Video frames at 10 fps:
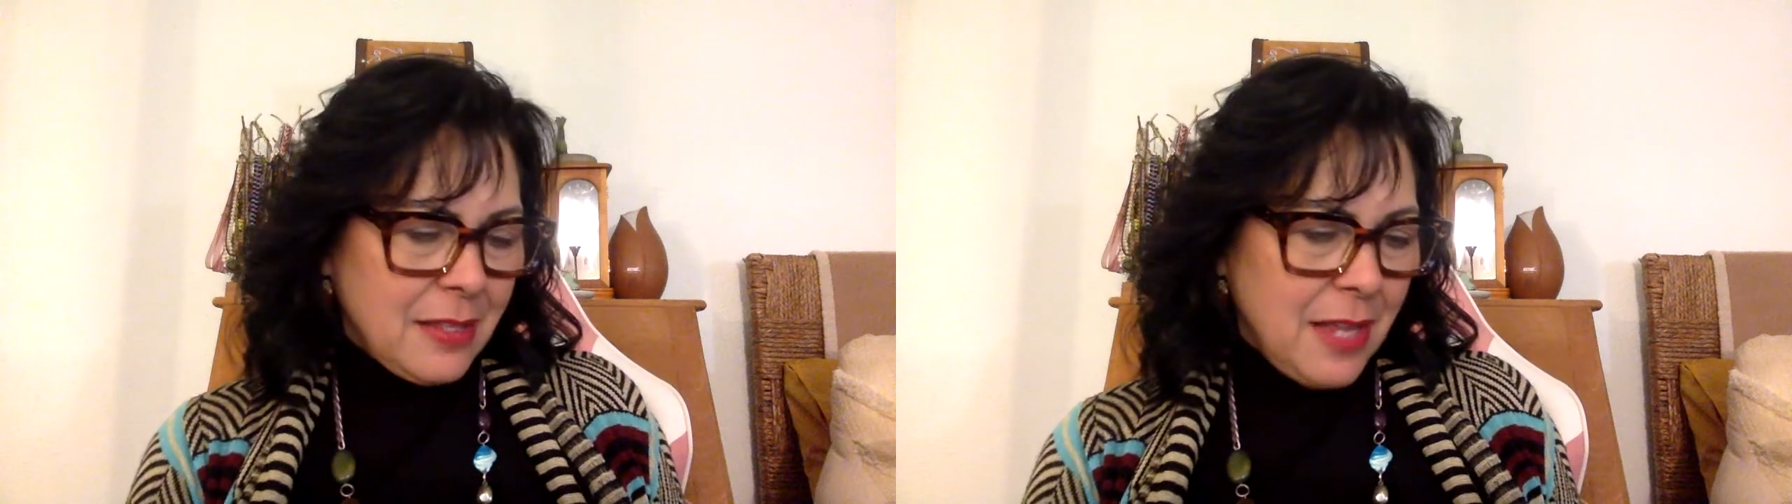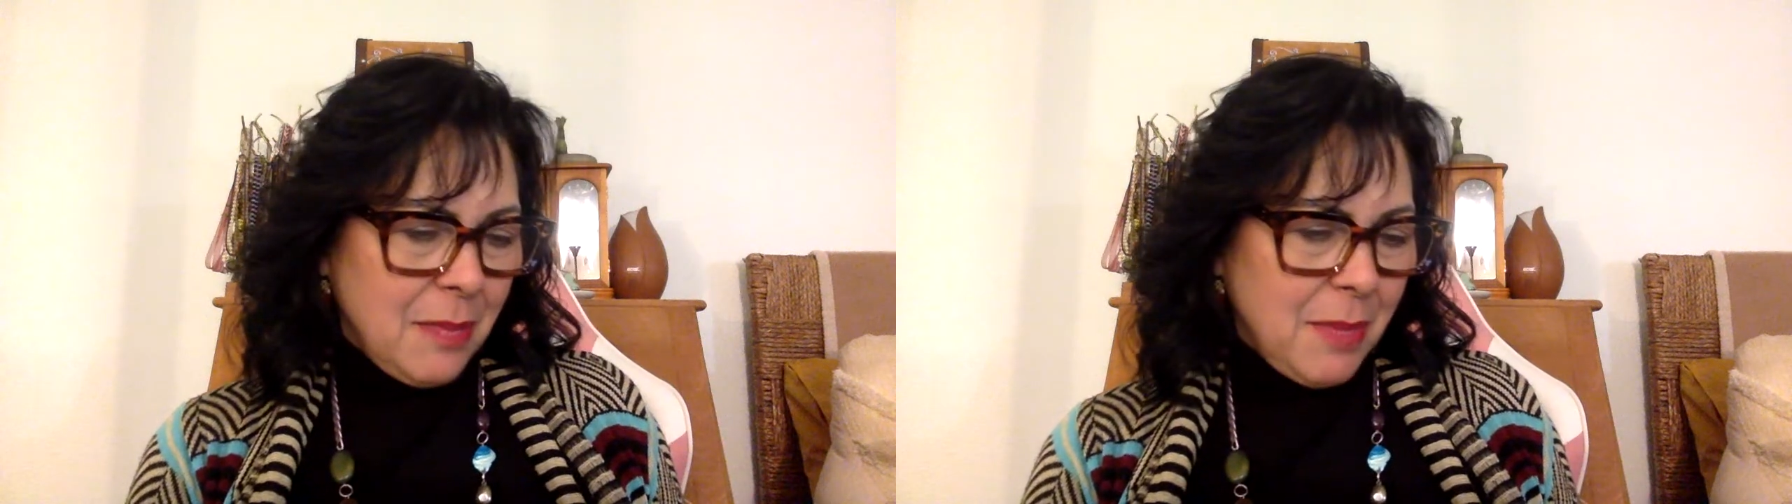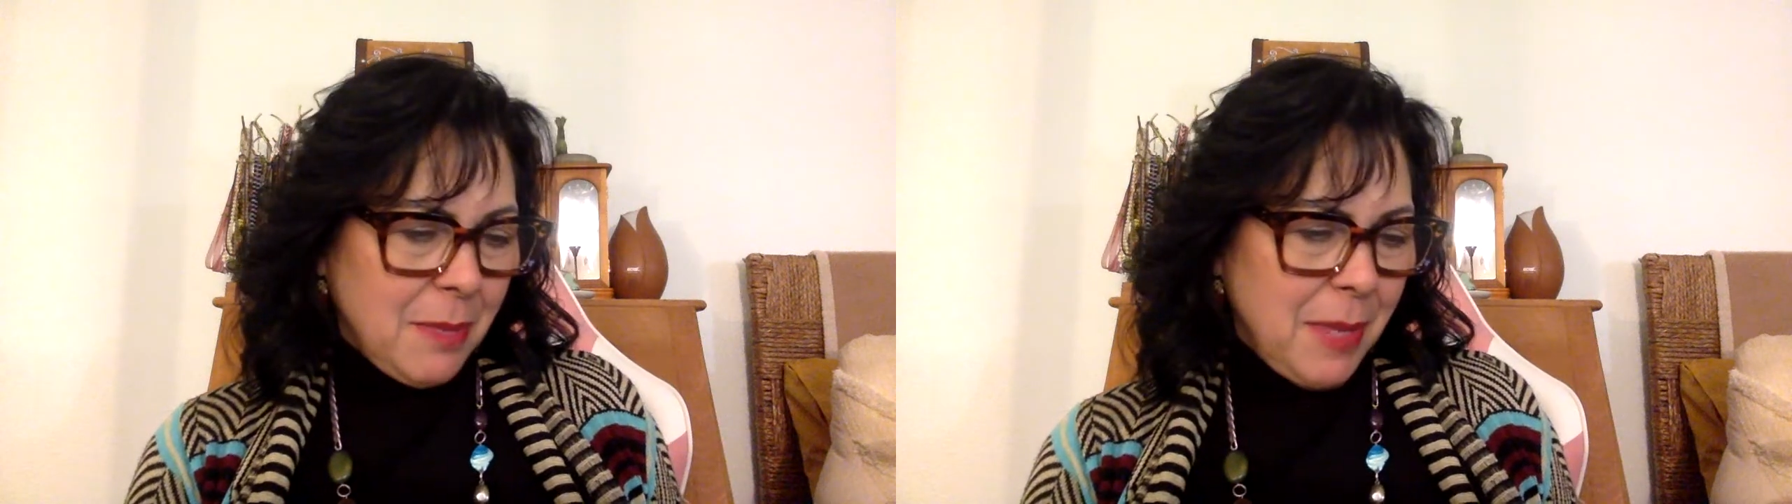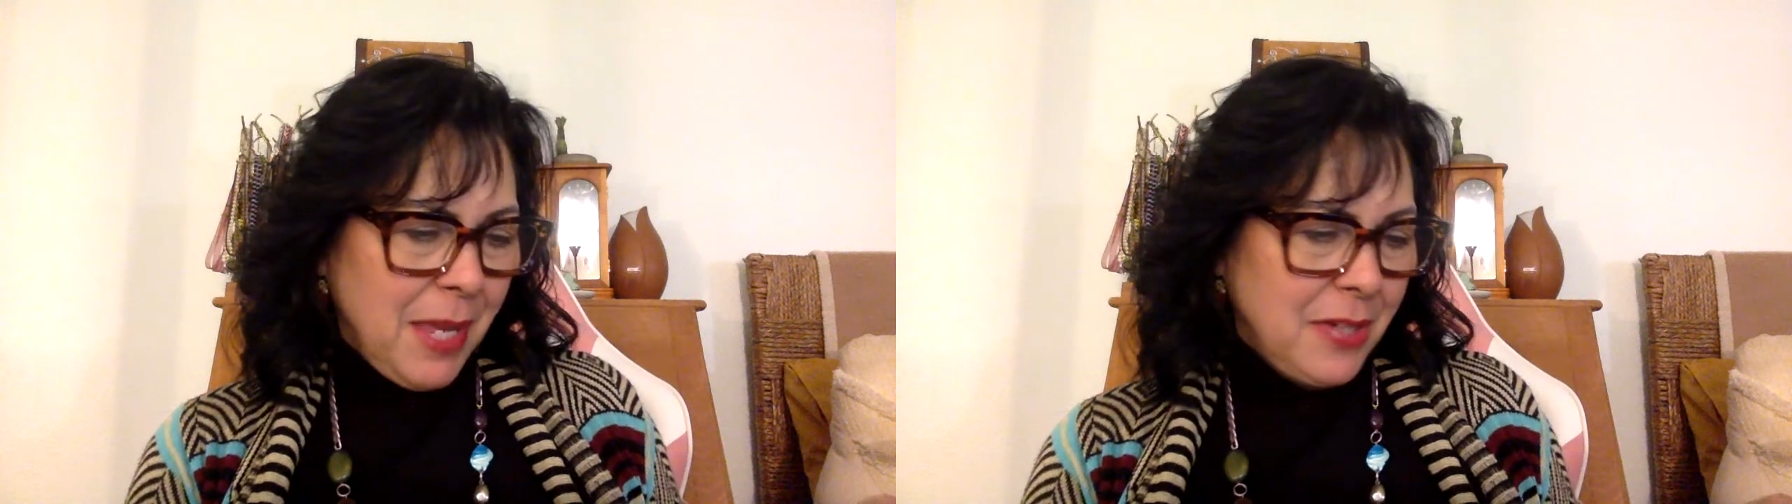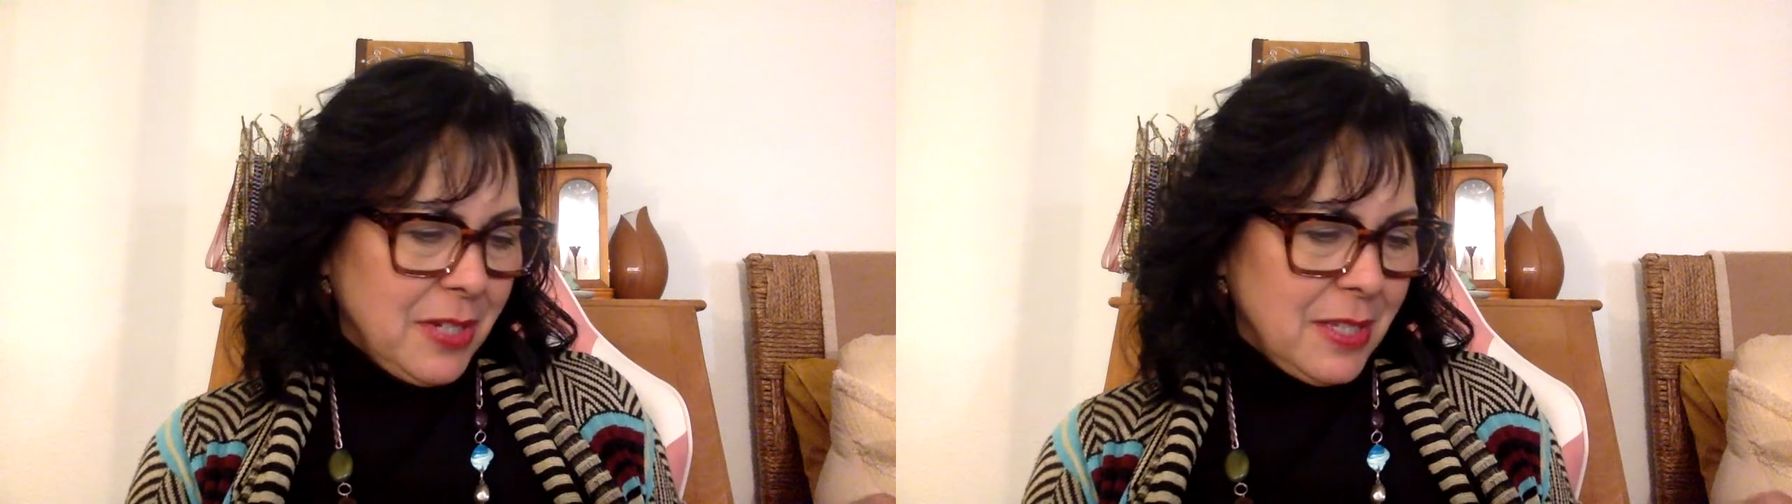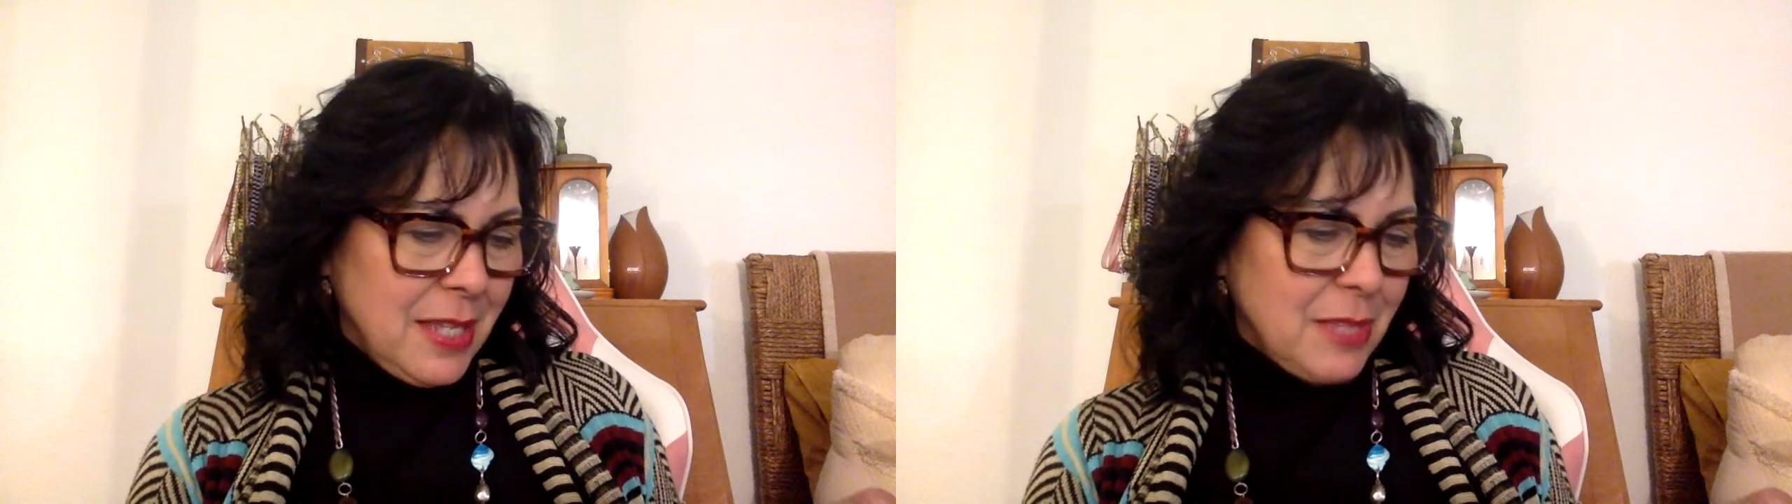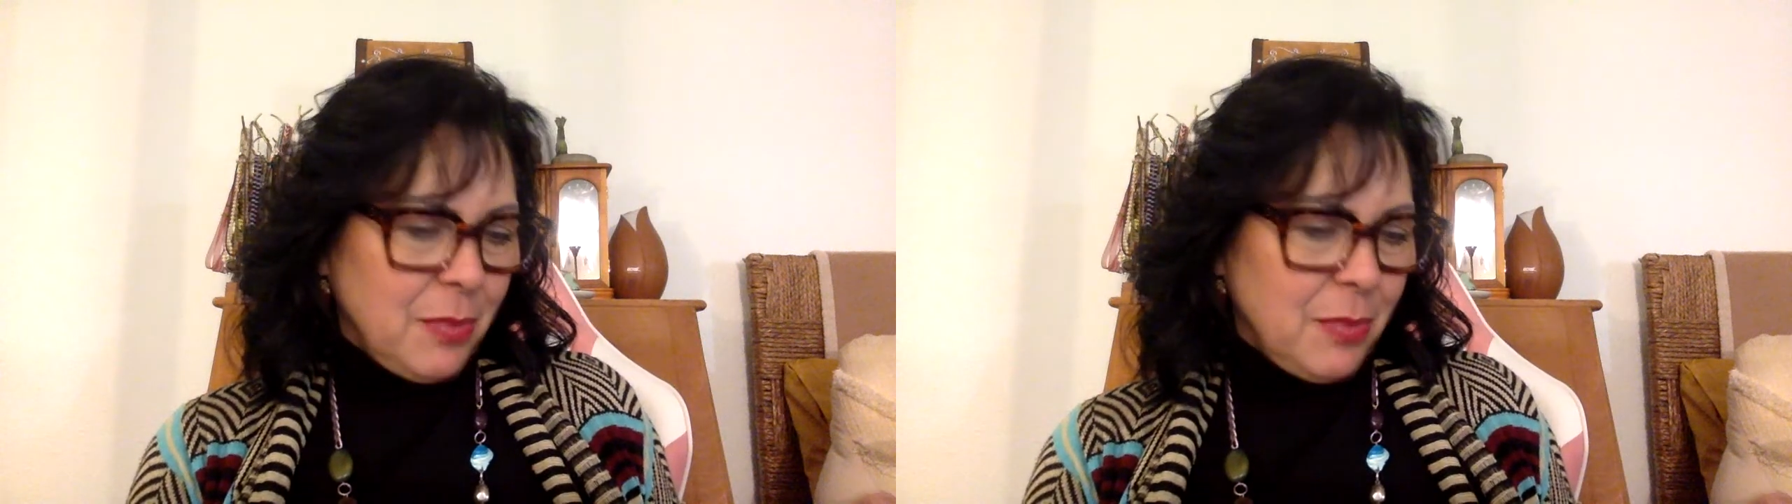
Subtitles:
same page and says,